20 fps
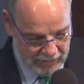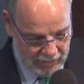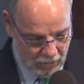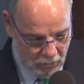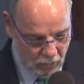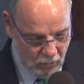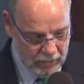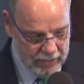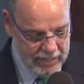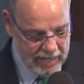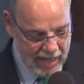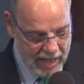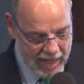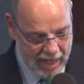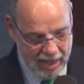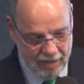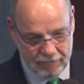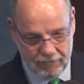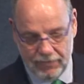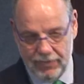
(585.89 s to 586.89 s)
We
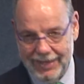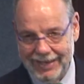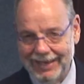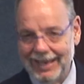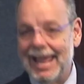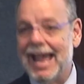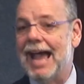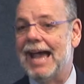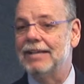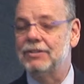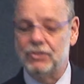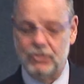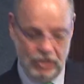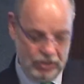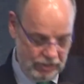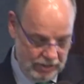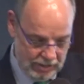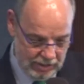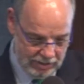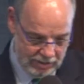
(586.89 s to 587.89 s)
have the last
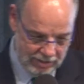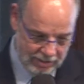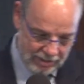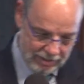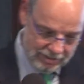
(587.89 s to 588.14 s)
year